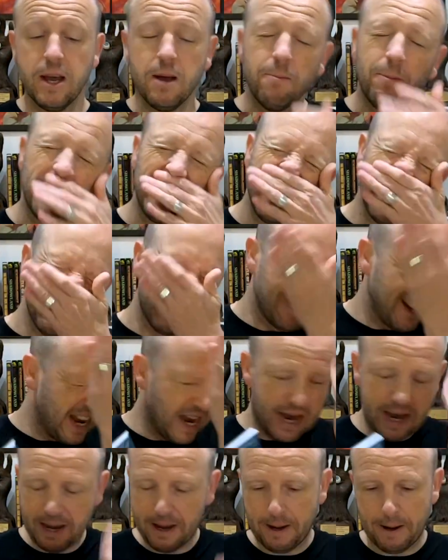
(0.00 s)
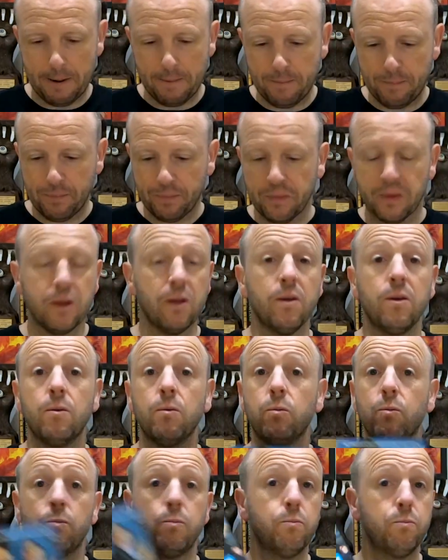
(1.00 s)
But yes,
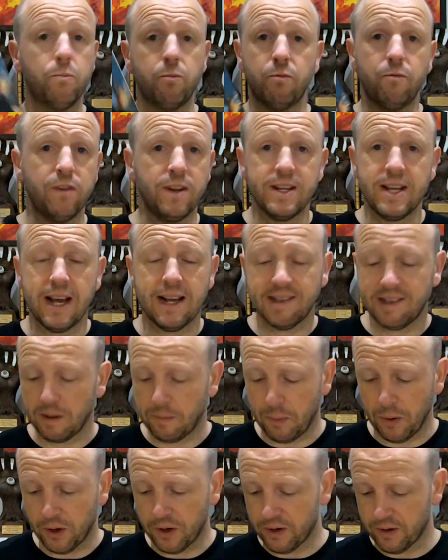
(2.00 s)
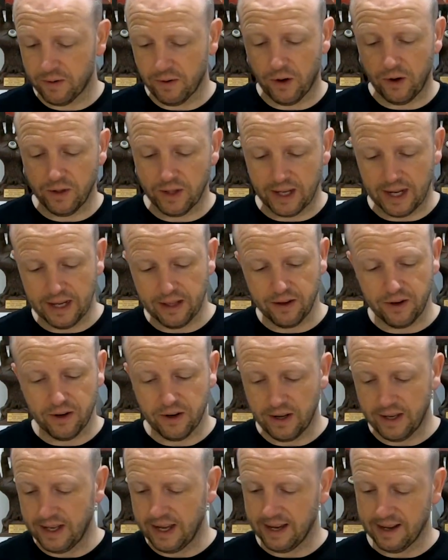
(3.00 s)
fantastic book
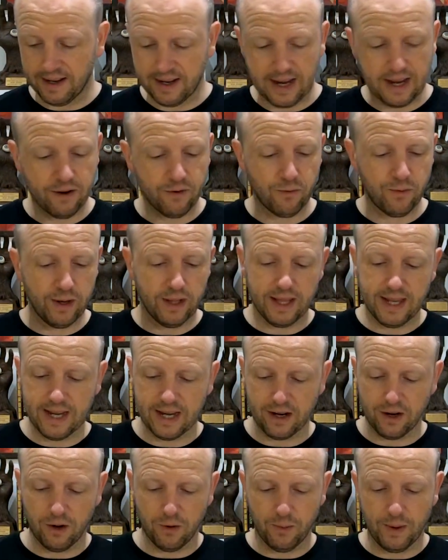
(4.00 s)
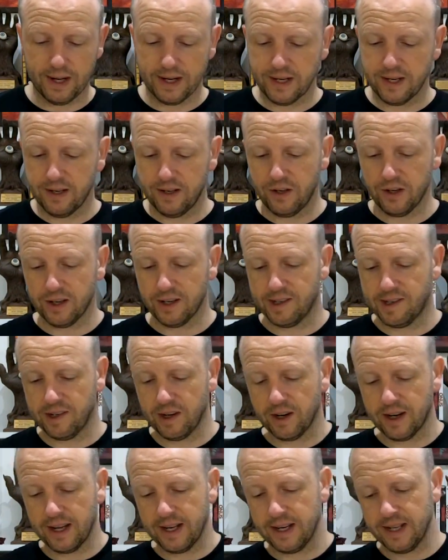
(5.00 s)
altogether. Yeah, cannot wait to get
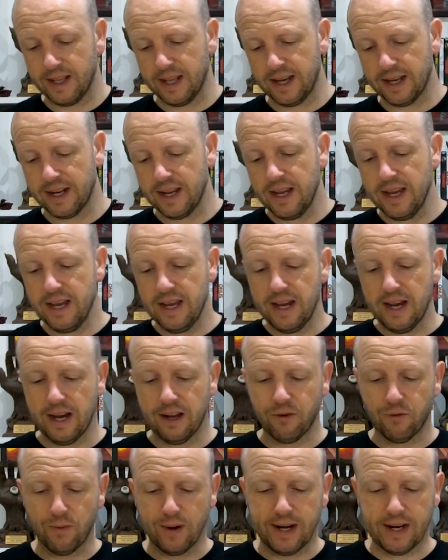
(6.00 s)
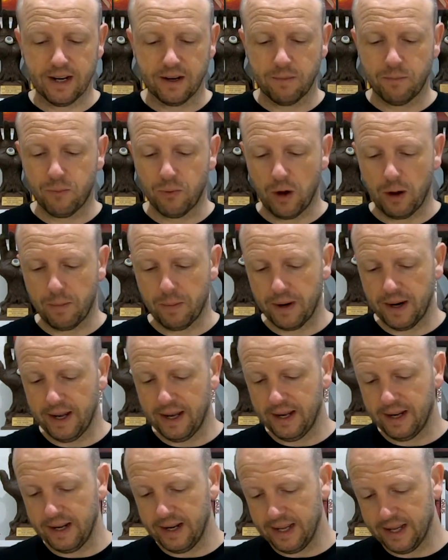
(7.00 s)
stuck into that and read it
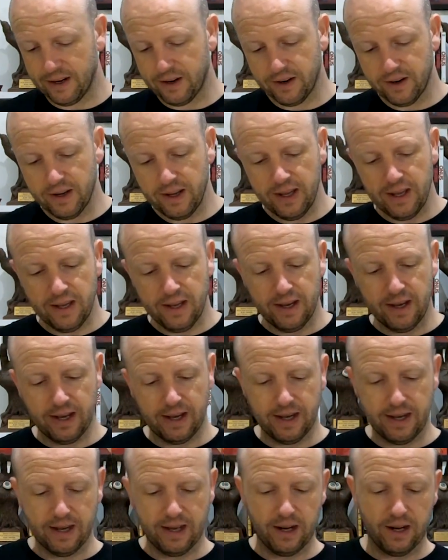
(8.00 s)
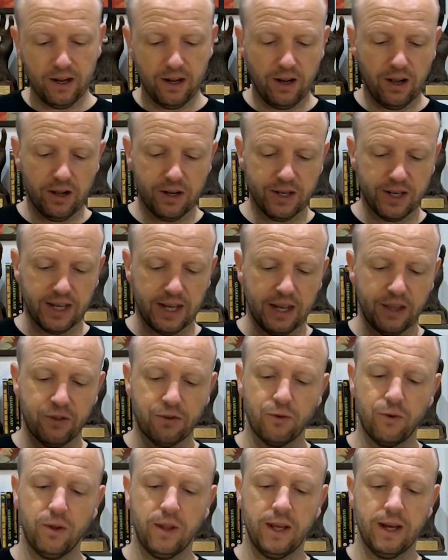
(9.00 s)
properly later. A lot to get
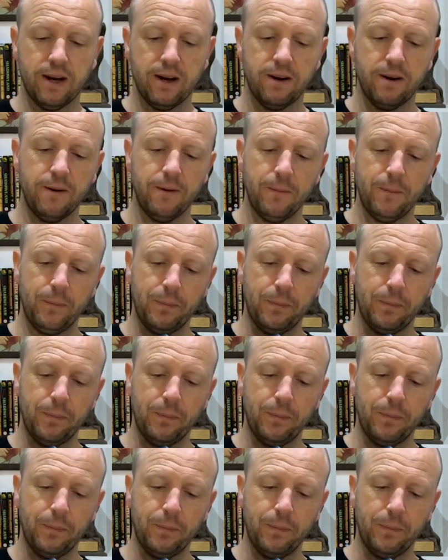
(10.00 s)
through there.